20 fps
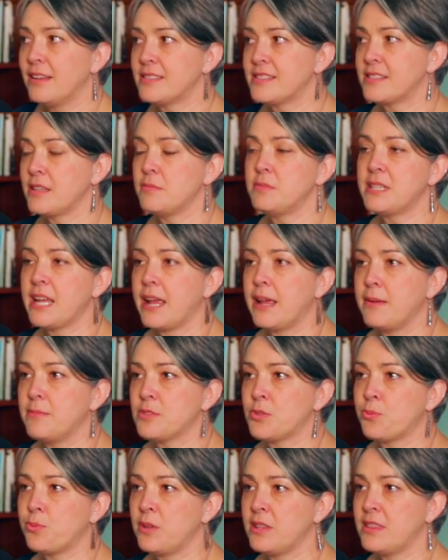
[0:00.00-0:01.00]

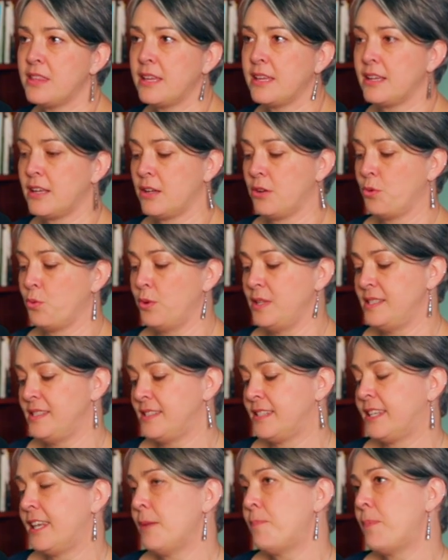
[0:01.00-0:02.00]
sometimes we think we
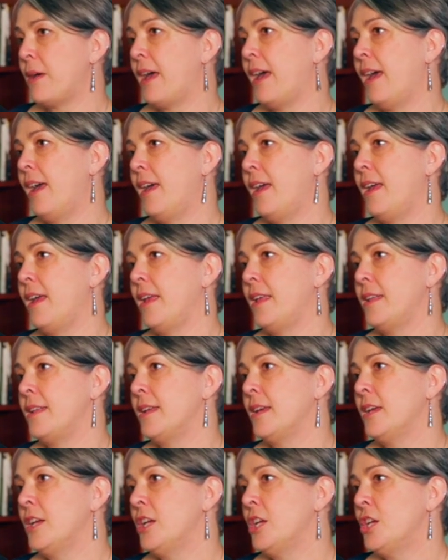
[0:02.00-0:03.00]
skip
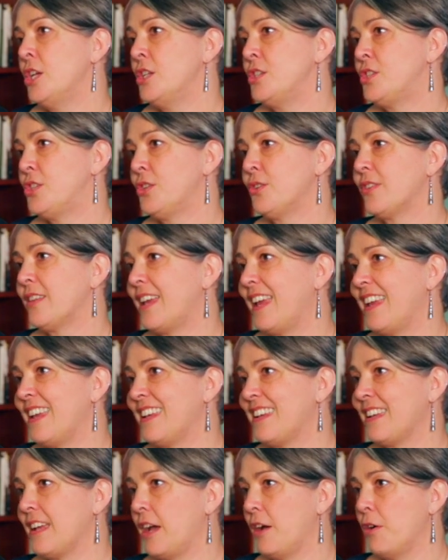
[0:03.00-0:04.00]
ahead to
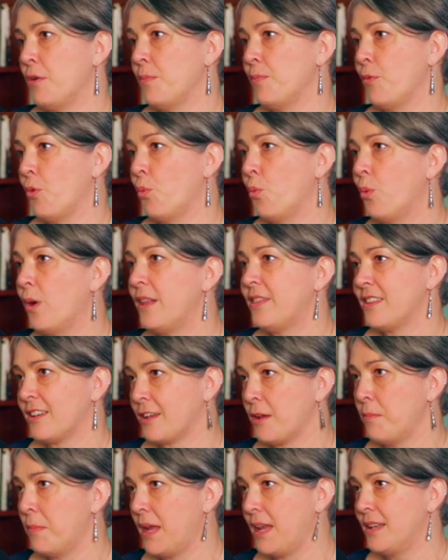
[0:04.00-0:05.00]
like um, what the
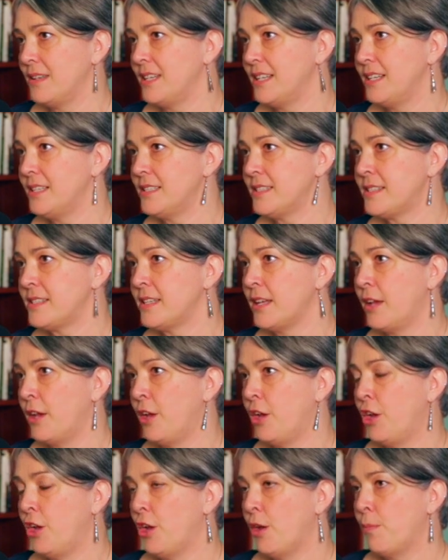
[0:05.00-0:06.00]
command is
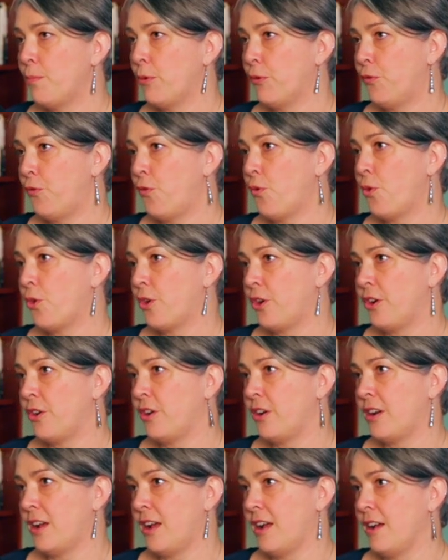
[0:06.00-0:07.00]

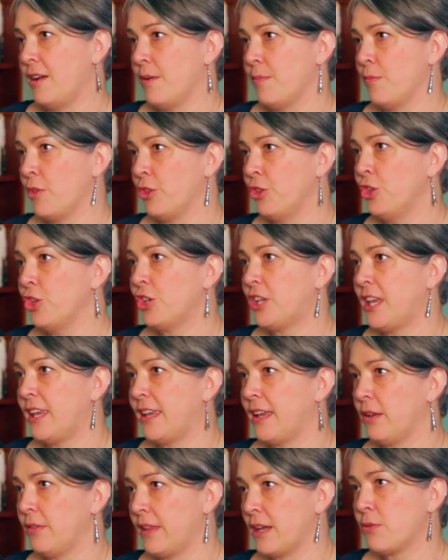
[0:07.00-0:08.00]
before um,
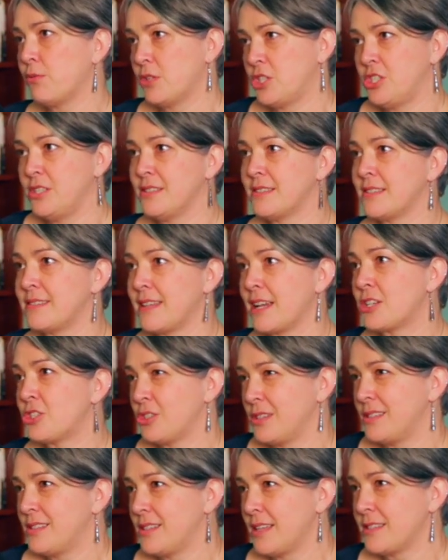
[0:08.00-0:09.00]
looking at like what Jesus
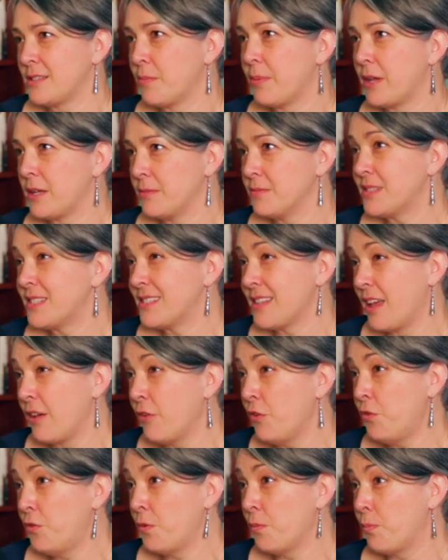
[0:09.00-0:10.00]
actually says about
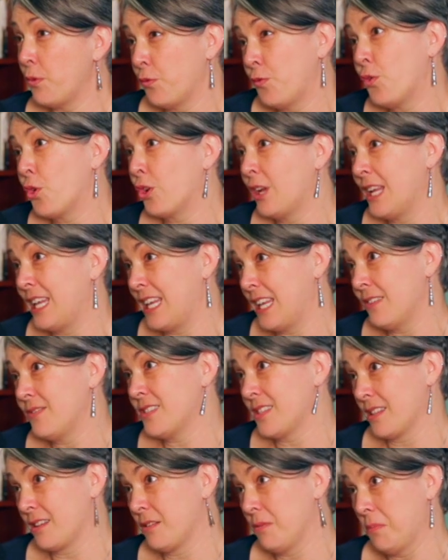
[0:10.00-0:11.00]
himself uh, before right. he
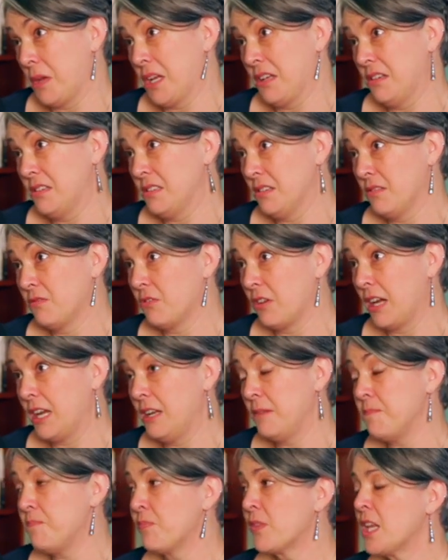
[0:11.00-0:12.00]
gives the command, yeah.
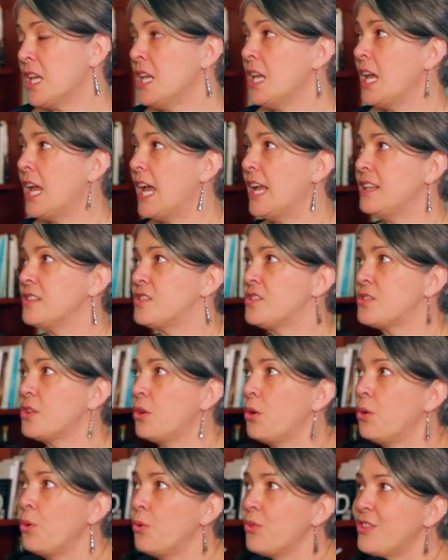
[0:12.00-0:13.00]
right? And
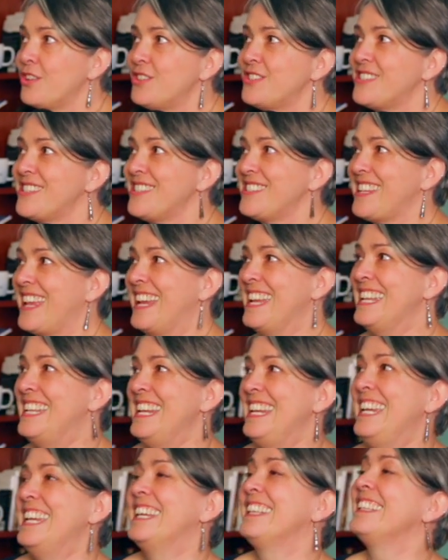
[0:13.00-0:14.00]
so there's this
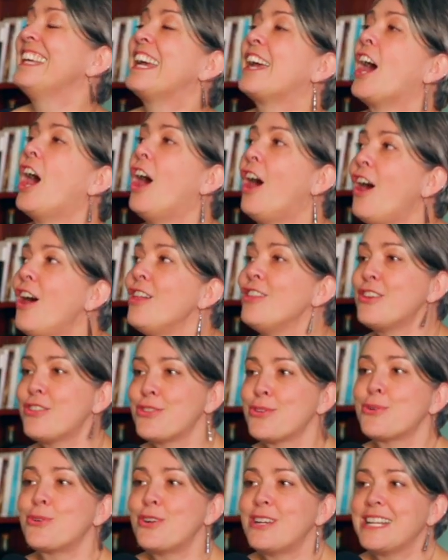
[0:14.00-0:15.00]
idea like all
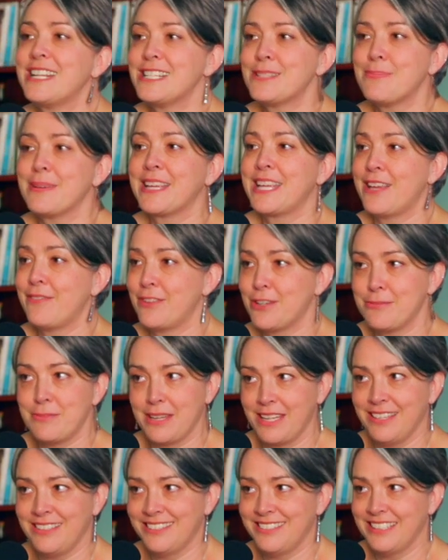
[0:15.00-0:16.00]
authority has been given to
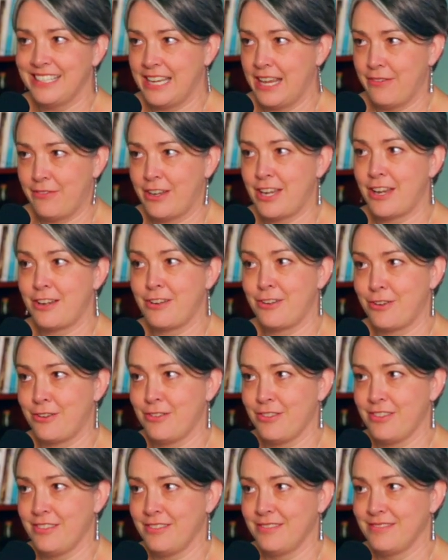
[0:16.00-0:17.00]
me in heaven and in
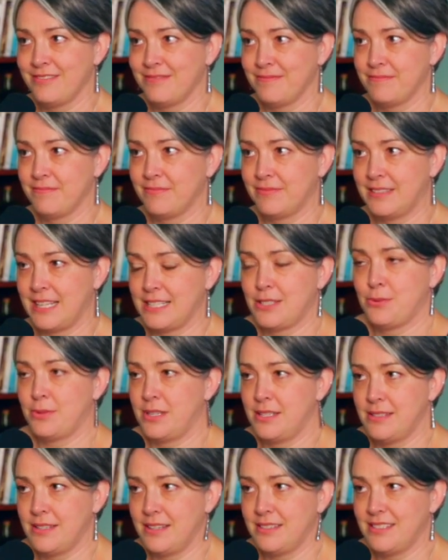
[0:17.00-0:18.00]
earth. That's what
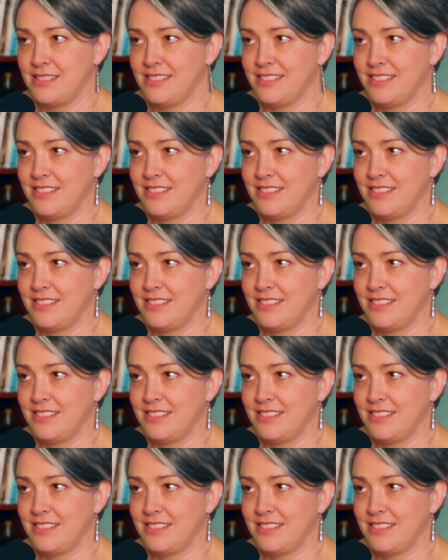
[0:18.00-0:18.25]
he says.